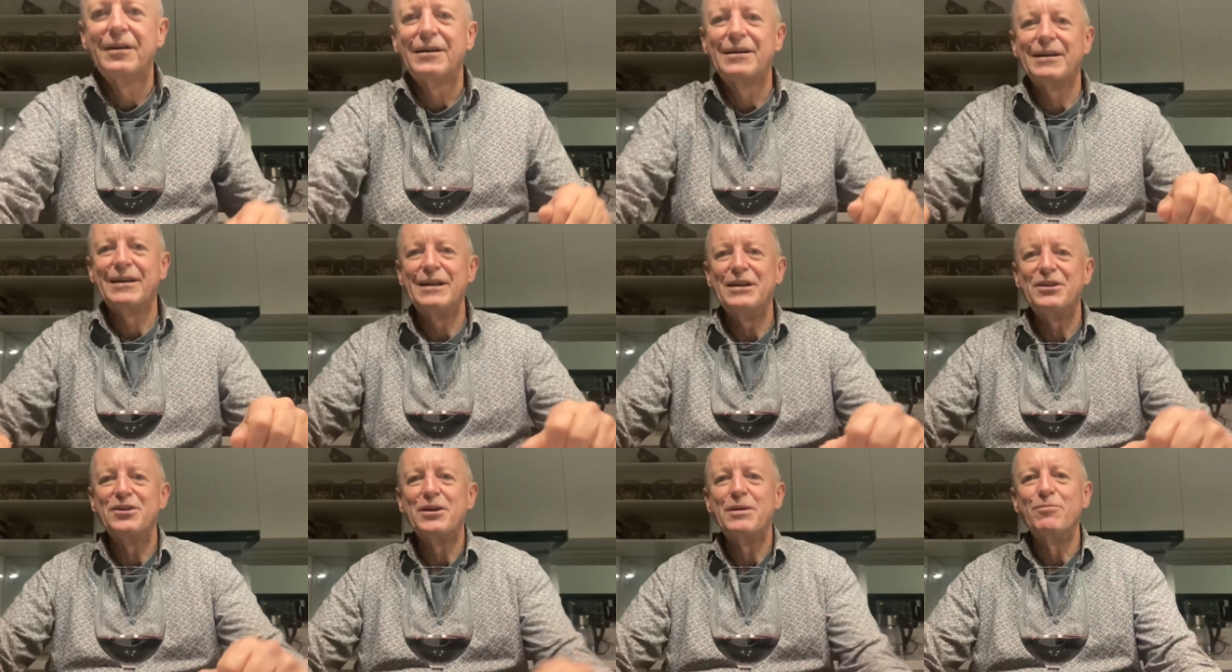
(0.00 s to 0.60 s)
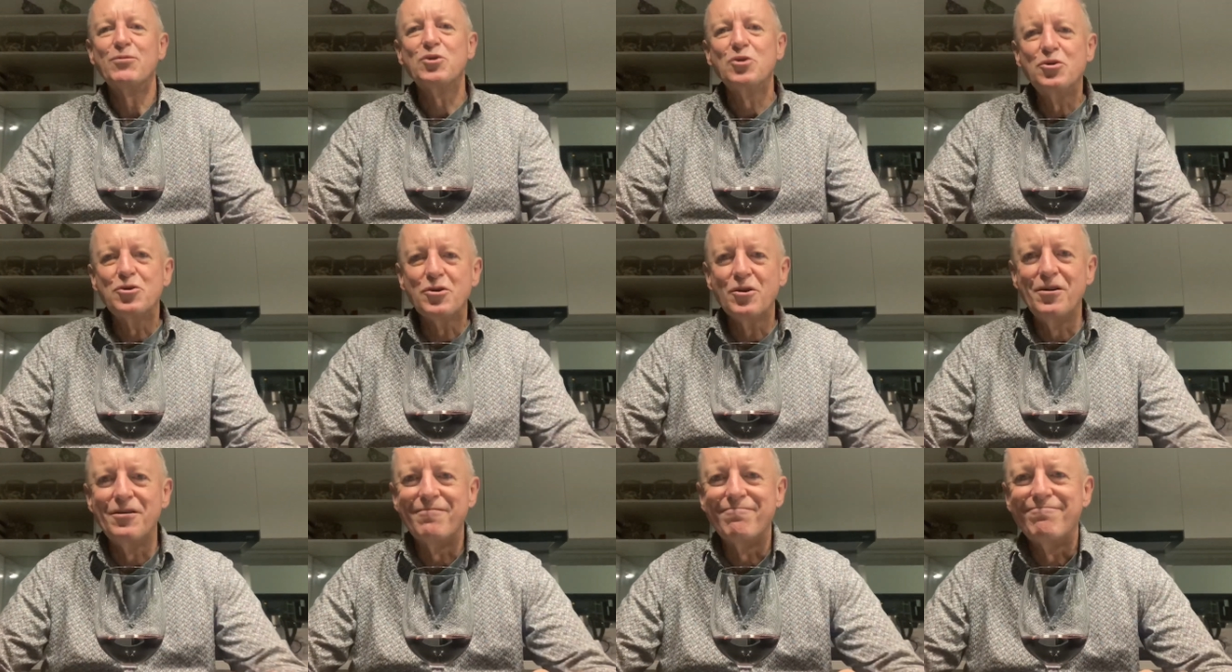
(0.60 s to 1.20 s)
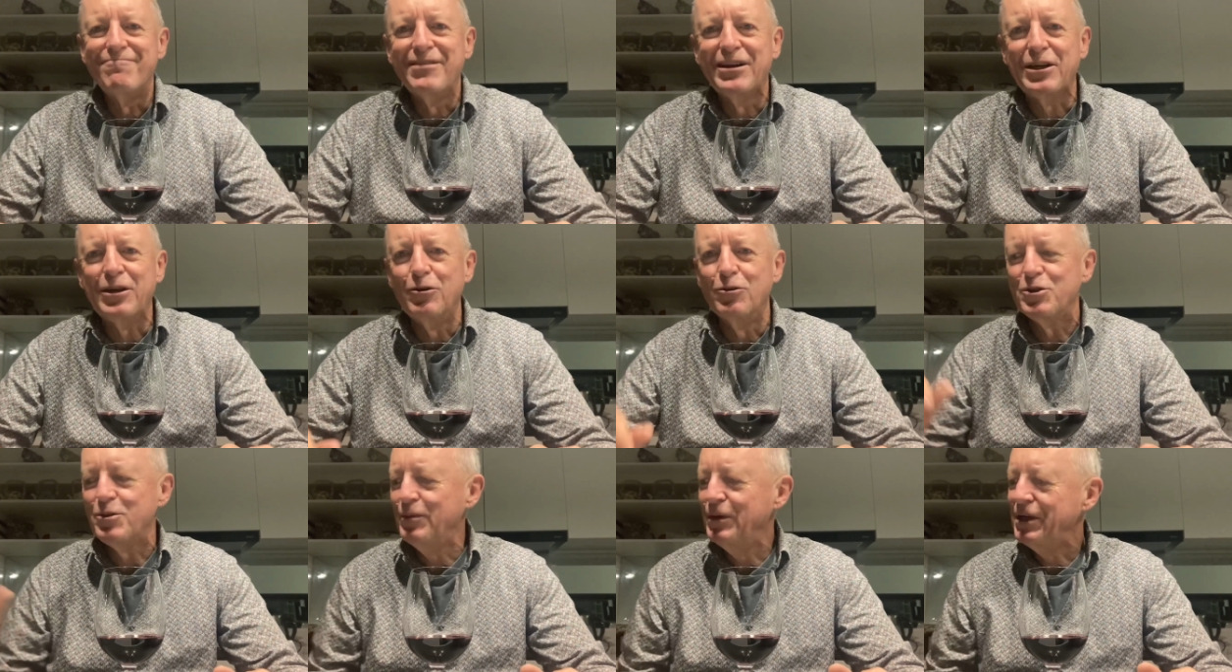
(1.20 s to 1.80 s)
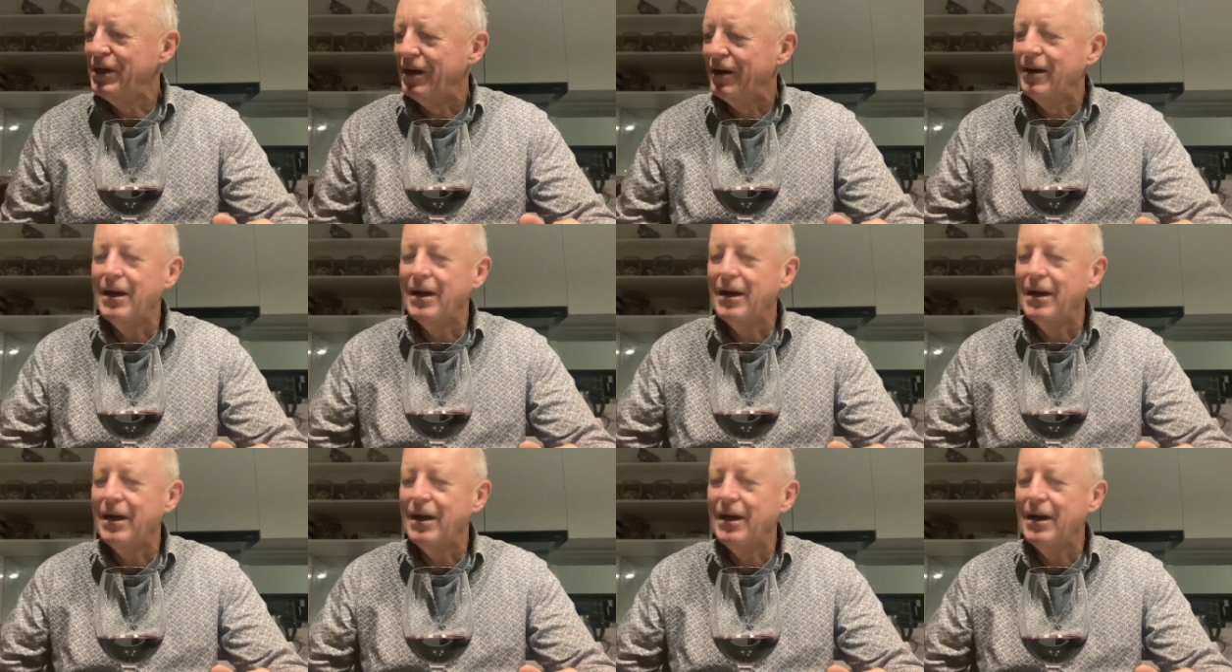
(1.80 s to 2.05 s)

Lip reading: G'day team, Two-Tone, Nick Goldschmidt here.